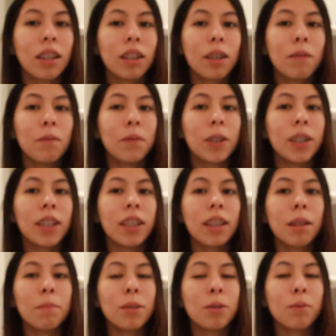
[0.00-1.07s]
converting
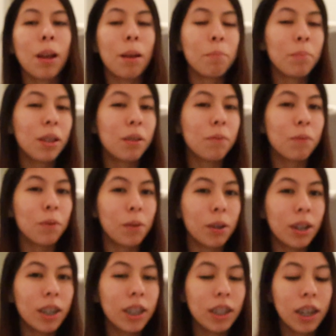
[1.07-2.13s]
them to
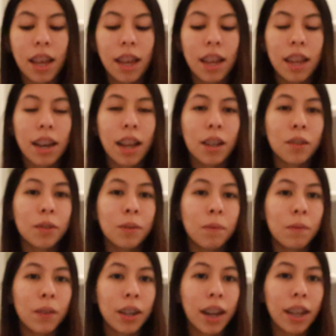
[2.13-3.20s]
MP4. And I use
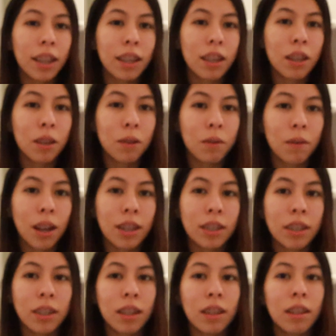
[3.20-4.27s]
vidIQ
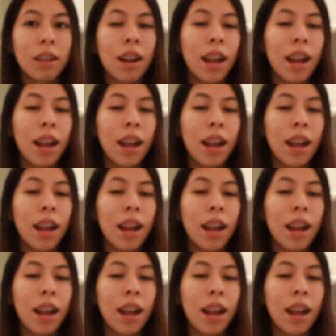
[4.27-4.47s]
as another